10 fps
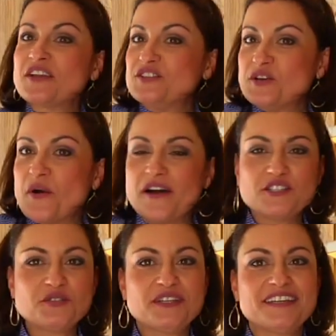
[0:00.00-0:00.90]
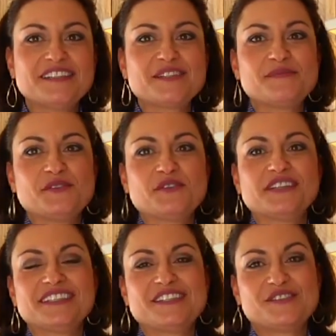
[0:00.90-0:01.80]
to go out and create some new
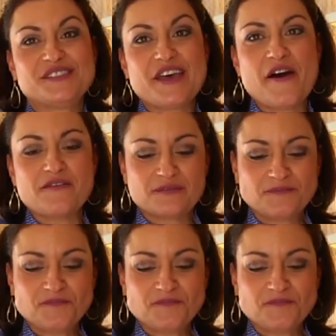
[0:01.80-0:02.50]
goodies yourself.